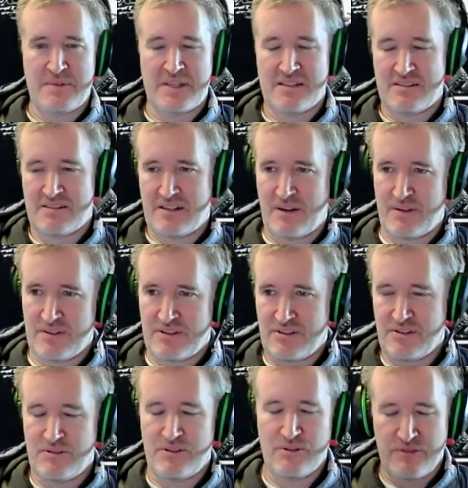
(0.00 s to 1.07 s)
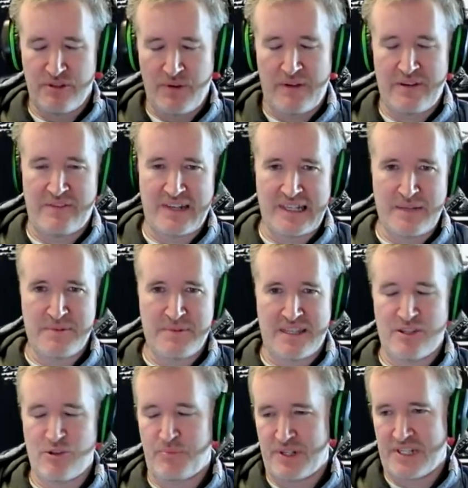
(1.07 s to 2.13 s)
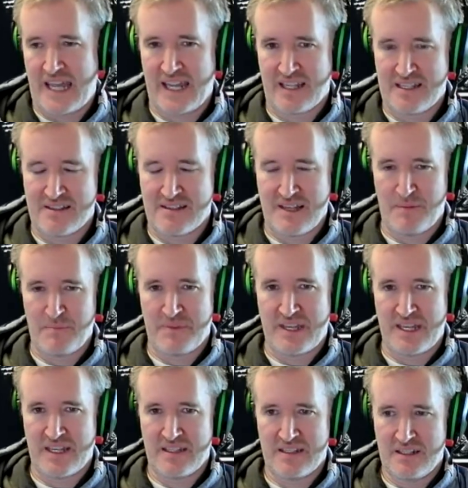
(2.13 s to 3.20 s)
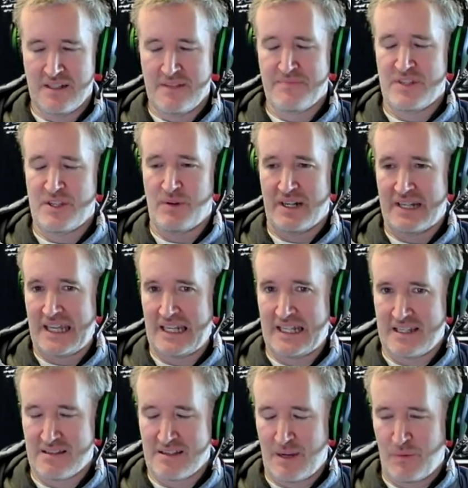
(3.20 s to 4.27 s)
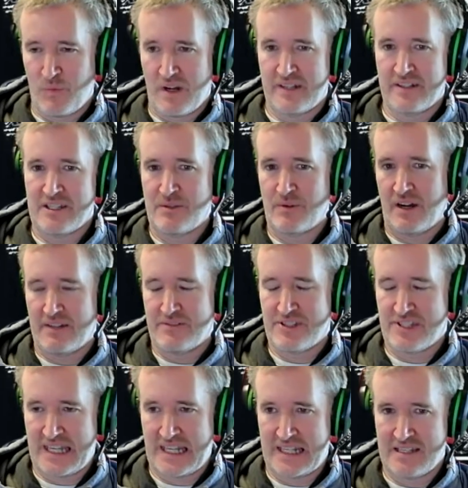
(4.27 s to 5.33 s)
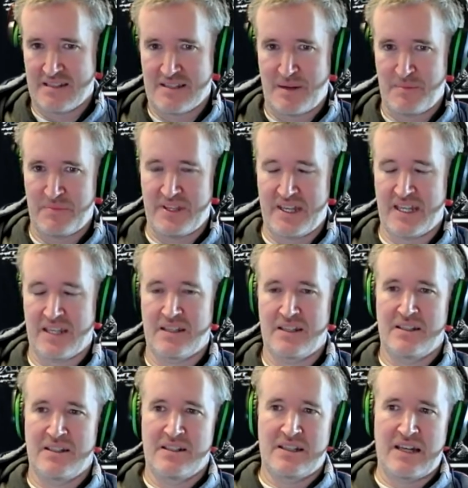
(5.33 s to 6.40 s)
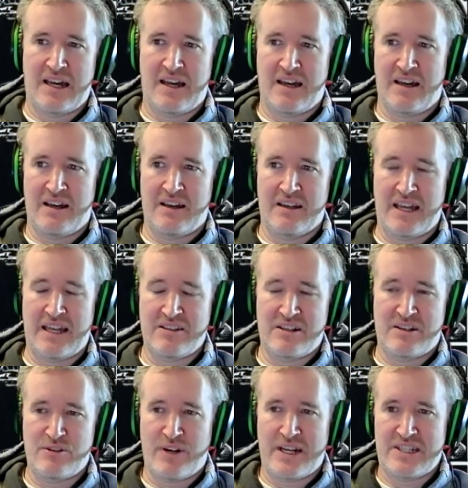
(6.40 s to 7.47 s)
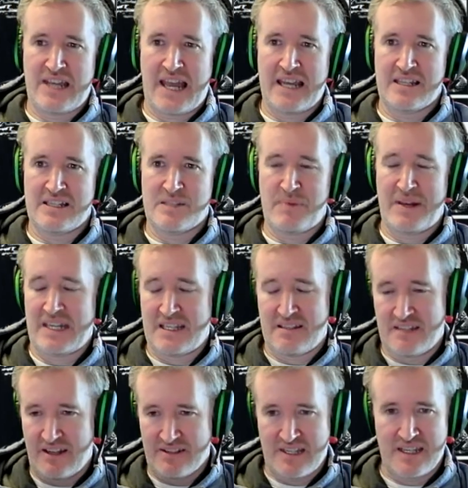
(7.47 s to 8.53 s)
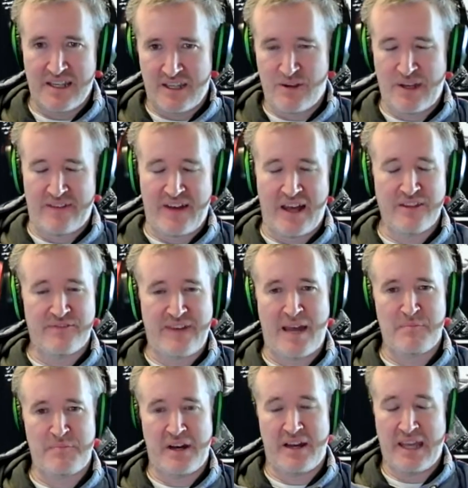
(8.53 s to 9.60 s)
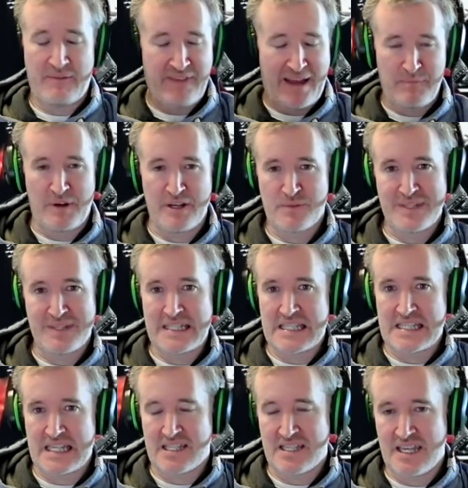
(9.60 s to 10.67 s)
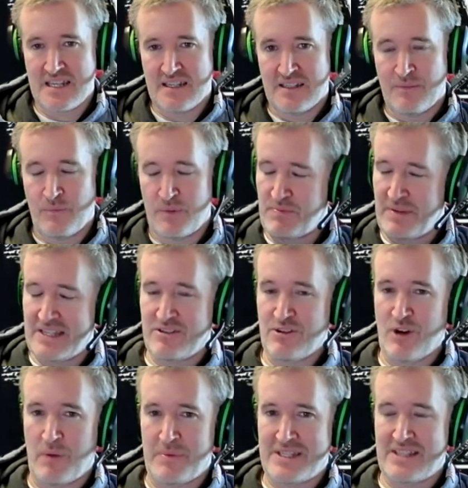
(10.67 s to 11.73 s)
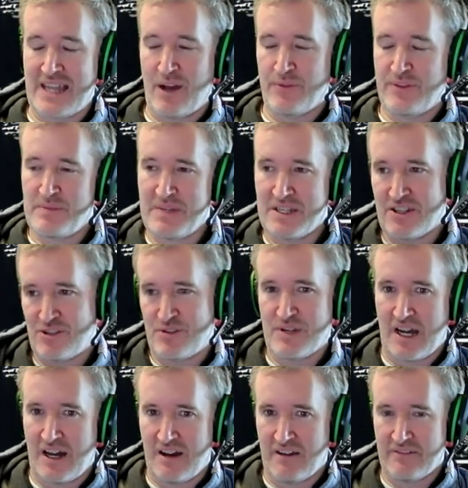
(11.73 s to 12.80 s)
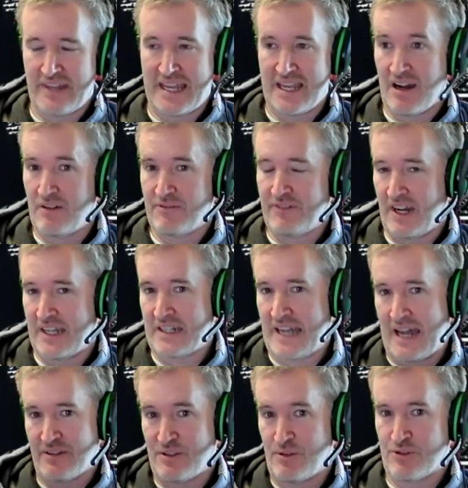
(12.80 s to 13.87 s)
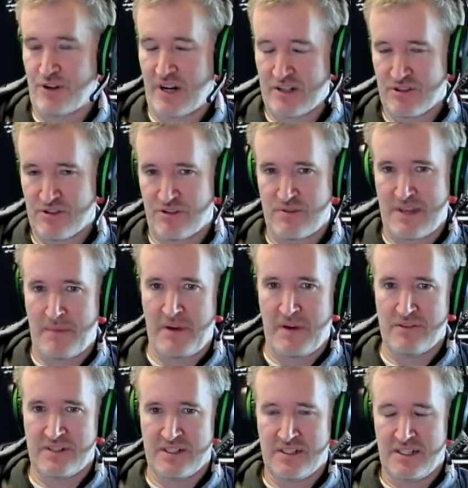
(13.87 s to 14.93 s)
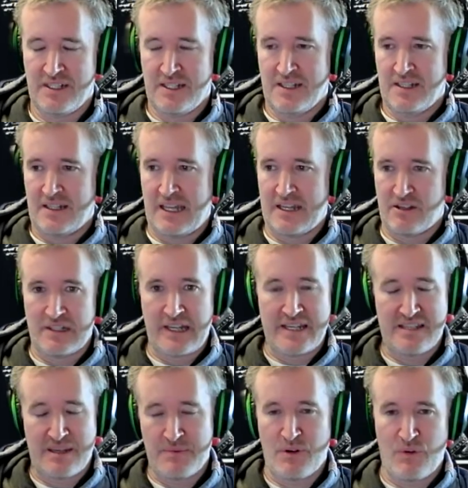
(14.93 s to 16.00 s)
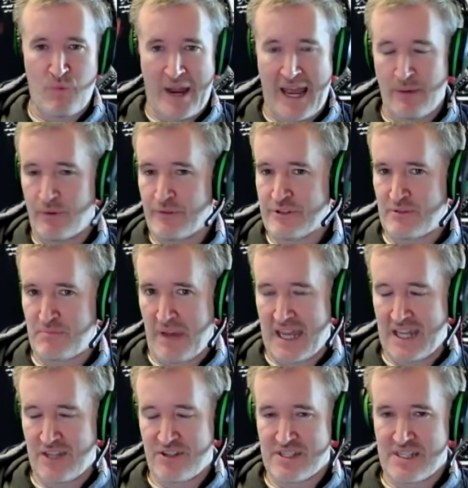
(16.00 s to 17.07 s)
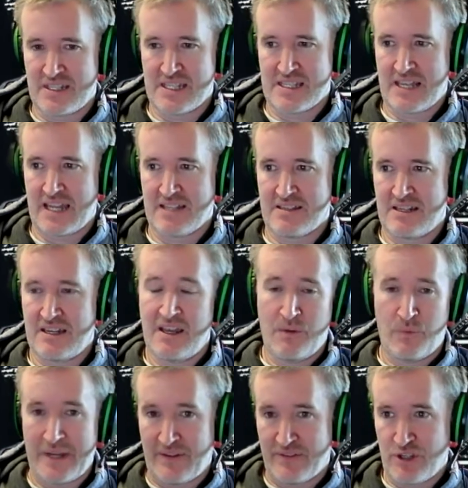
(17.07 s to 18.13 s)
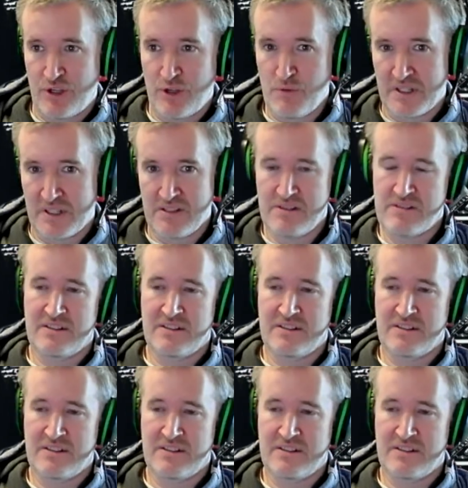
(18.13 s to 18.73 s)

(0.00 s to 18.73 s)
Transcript: It's, you only have a limited thing. You're protecting something, you are killing someone, you are stealing something. And your antagonist, plenty. You could have other vampires within the city, which means you've got to be stealthy because they can't find out that you're trying to screw them over. It could, like you said, we've got werewolves and mages in the setting. We have humans.